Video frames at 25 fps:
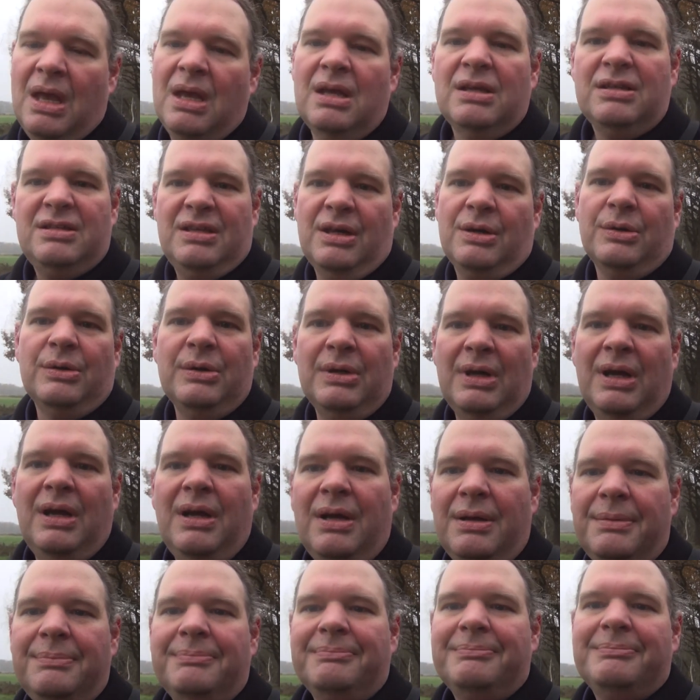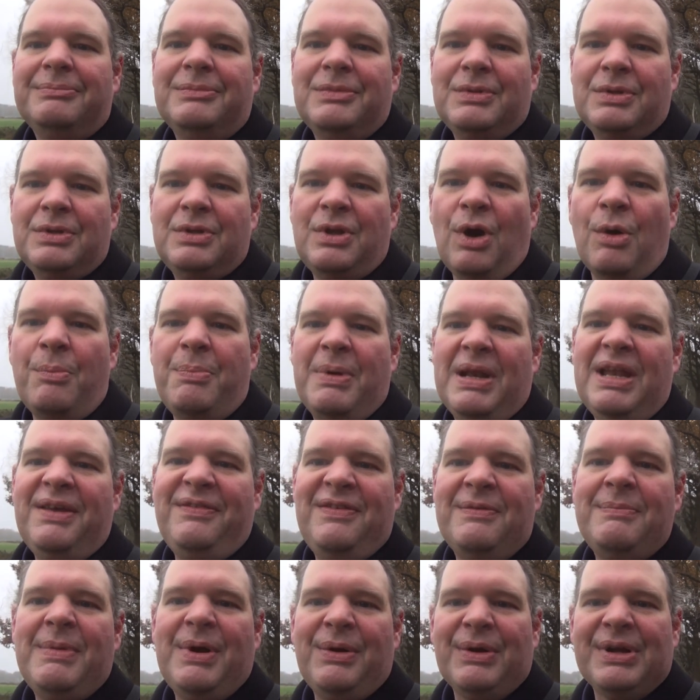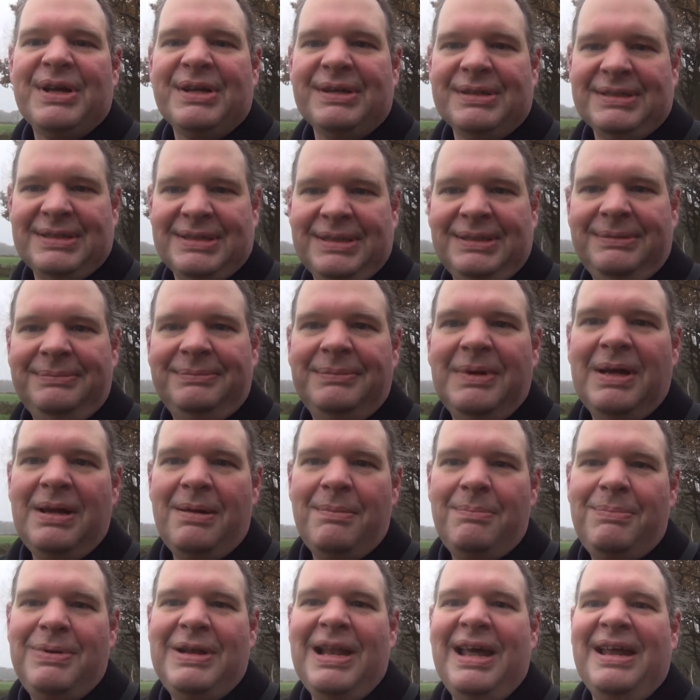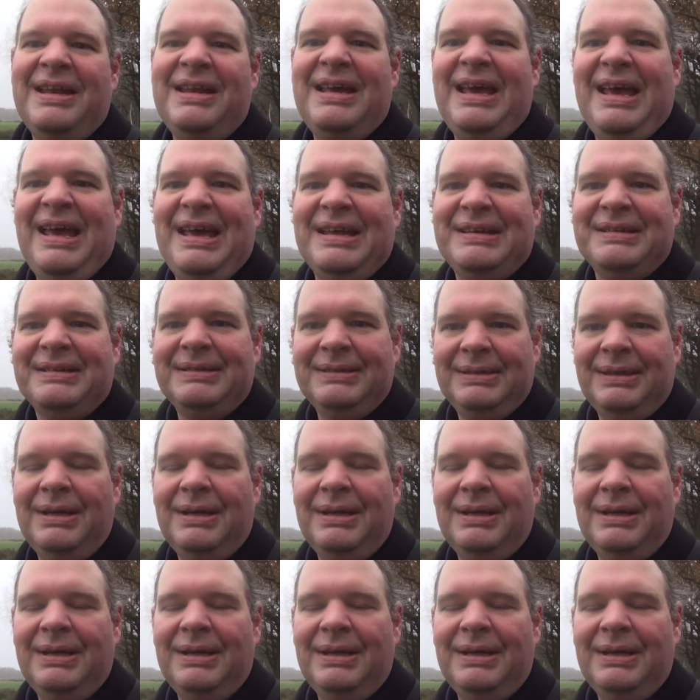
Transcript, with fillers: So don't believe in miracles, plan ahead.